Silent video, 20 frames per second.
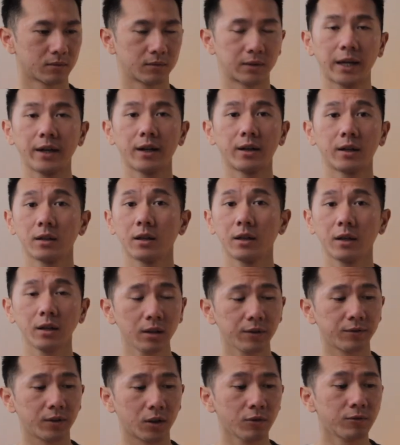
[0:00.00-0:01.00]
Then another
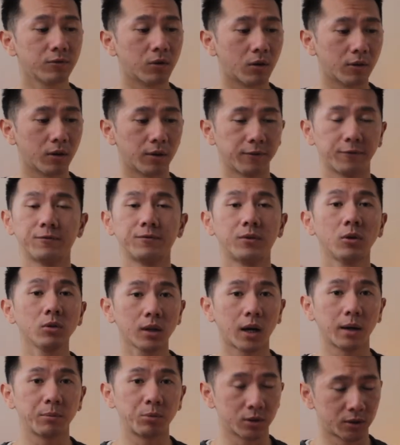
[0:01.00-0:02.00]
interview for a
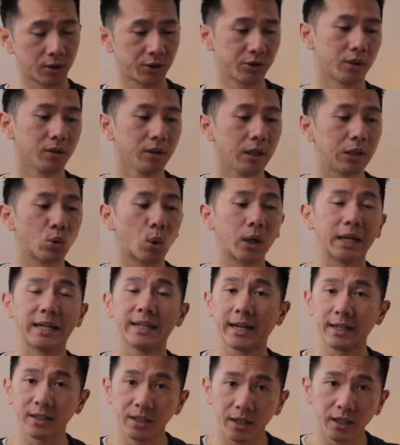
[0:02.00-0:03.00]
full-time position in
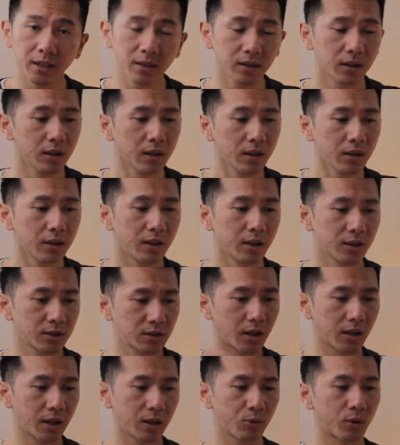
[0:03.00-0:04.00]
2019. It
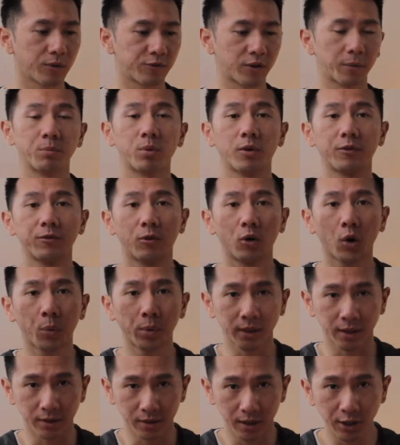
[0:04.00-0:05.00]
started with a portfolio
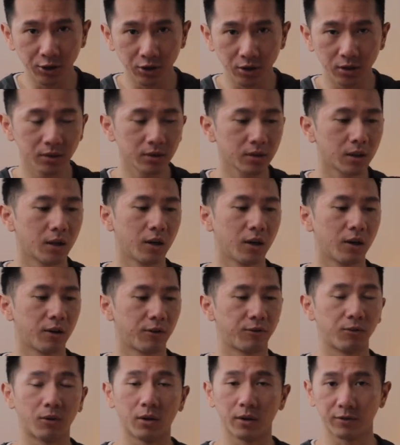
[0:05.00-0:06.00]
presentation,
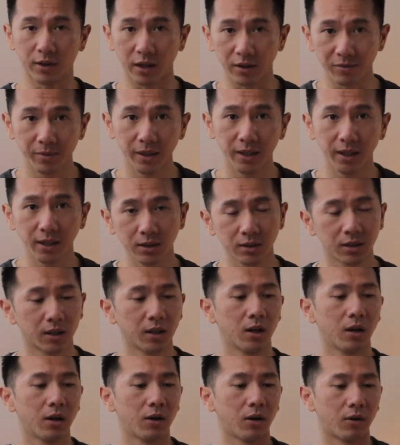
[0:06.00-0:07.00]
45 minutes.
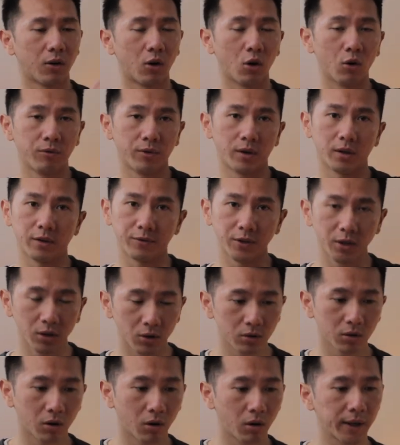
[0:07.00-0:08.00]
Over the
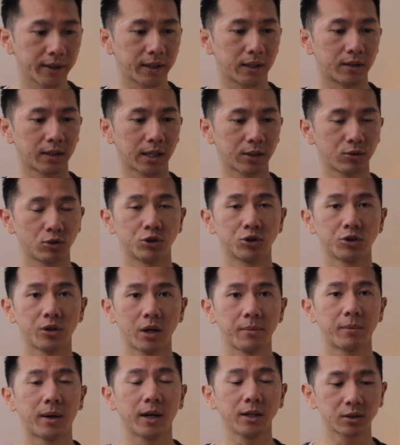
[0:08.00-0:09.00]
video call, I can get to
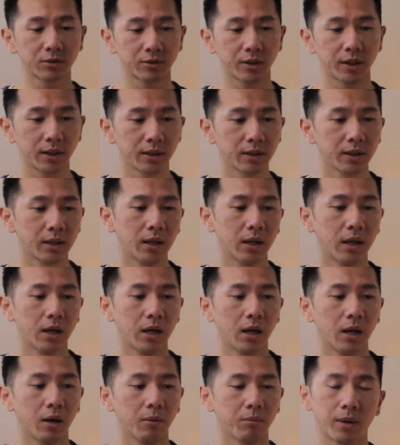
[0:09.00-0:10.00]
share my screen
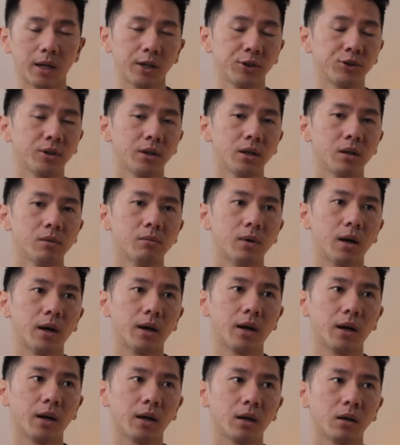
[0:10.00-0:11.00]
but I share
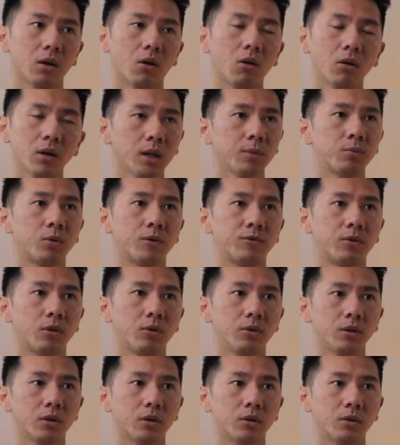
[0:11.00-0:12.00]
my online
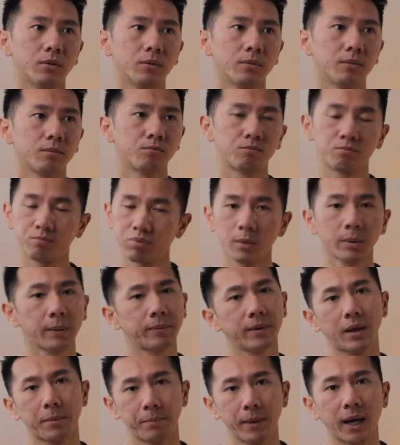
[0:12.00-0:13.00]
portfolio.
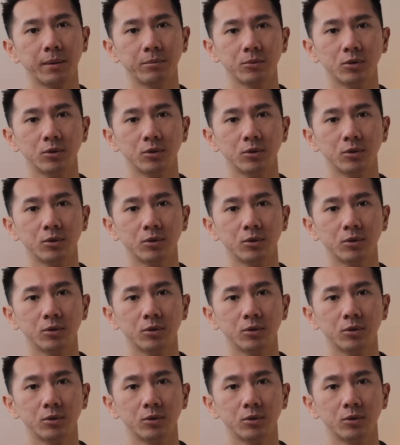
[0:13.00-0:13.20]
Probably a bad